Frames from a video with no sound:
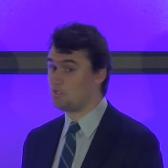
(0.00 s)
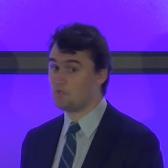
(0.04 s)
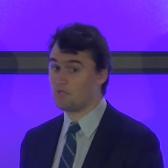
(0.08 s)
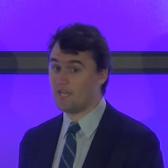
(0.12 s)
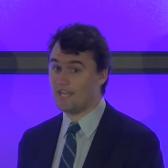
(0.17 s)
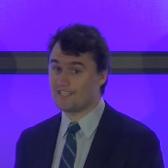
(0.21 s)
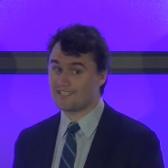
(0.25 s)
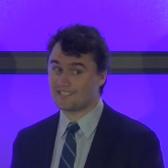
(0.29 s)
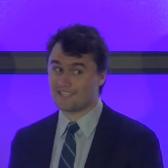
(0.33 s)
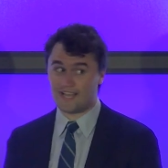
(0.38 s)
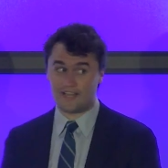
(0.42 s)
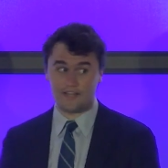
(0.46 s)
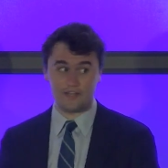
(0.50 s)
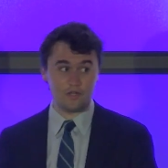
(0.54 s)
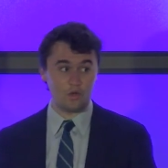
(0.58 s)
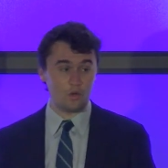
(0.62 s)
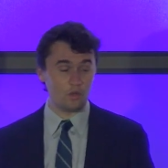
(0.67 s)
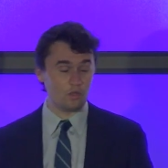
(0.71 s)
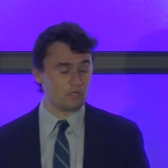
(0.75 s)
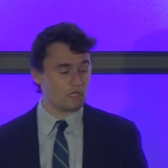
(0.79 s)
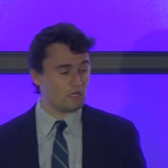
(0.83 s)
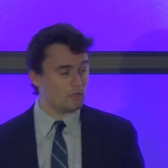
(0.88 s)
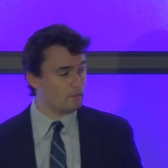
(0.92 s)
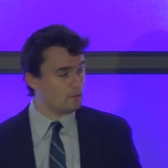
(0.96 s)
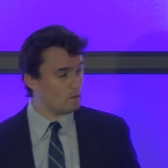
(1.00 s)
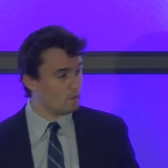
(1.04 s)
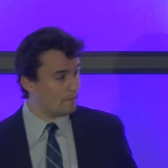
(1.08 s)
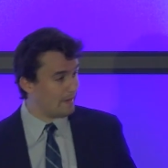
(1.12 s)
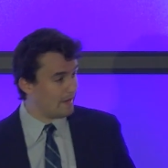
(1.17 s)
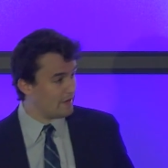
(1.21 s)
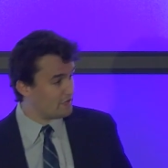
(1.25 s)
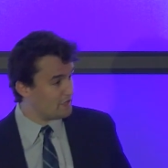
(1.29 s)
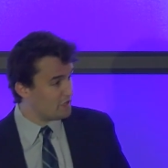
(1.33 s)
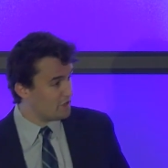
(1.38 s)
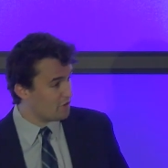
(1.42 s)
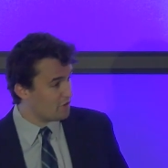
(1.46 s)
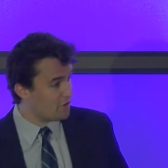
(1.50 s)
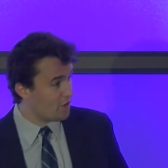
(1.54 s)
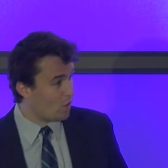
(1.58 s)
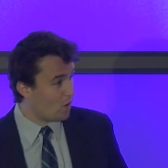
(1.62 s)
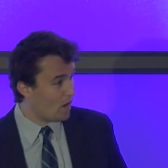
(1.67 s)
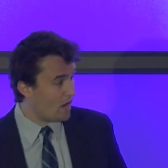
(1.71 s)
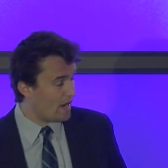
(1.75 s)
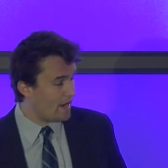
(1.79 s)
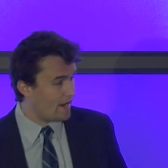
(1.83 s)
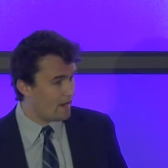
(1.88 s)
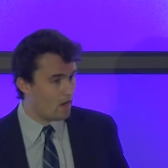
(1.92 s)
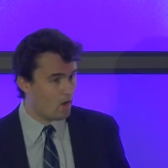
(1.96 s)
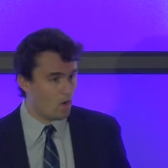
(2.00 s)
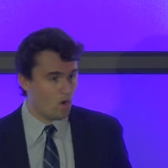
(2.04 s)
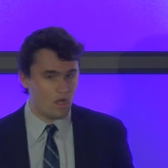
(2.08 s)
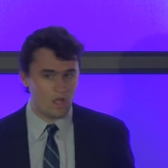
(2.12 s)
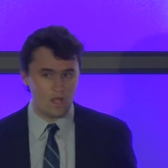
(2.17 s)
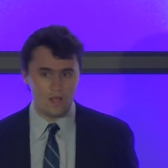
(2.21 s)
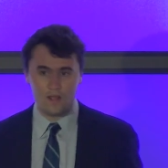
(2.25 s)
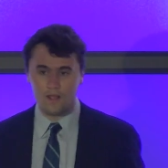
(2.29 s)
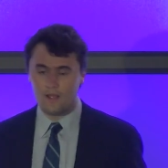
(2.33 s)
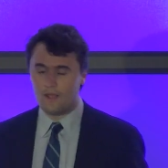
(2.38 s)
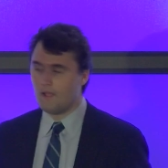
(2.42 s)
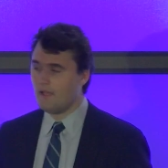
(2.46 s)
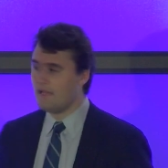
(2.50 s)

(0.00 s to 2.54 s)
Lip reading: which you guys kind of know a little bit about here in Ohio,